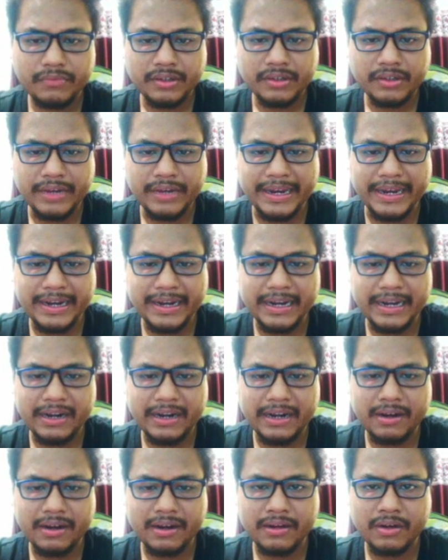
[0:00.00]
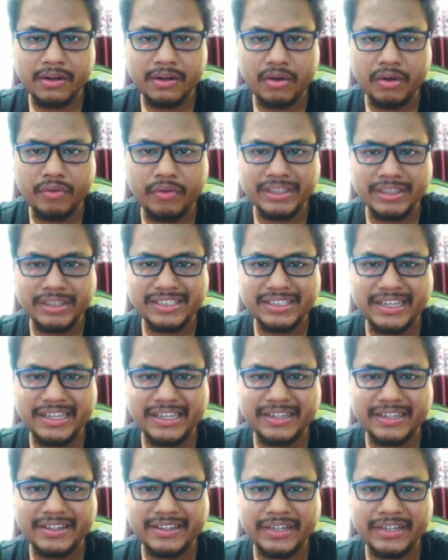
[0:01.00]
Here, once they
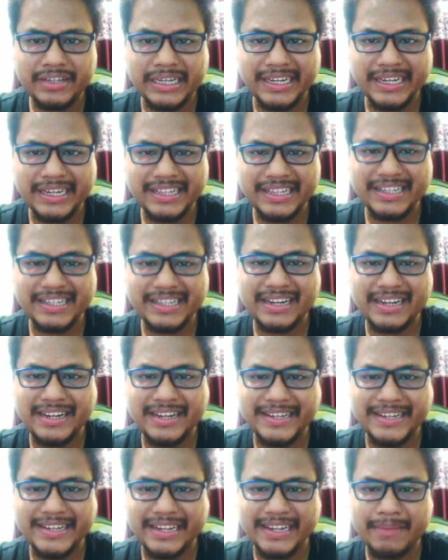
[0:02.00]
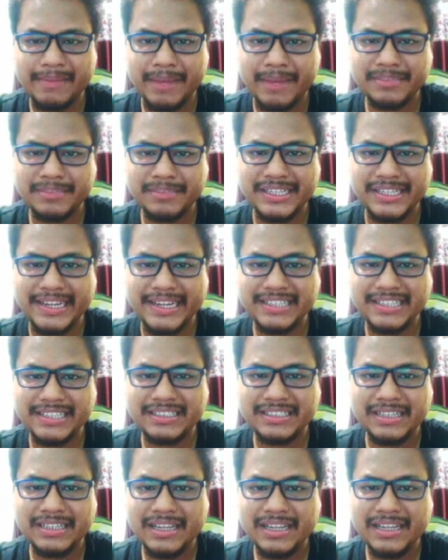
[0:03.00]
get in there, I tell them I am sending
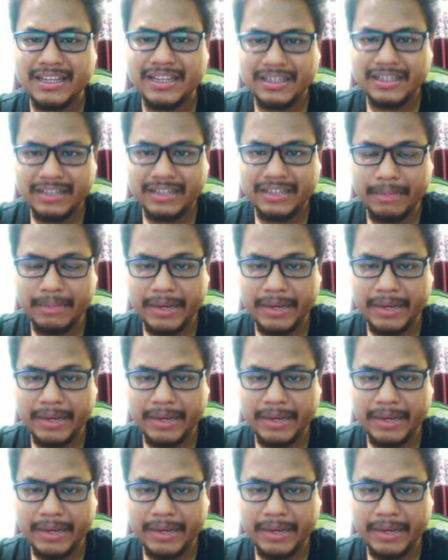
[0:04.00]
them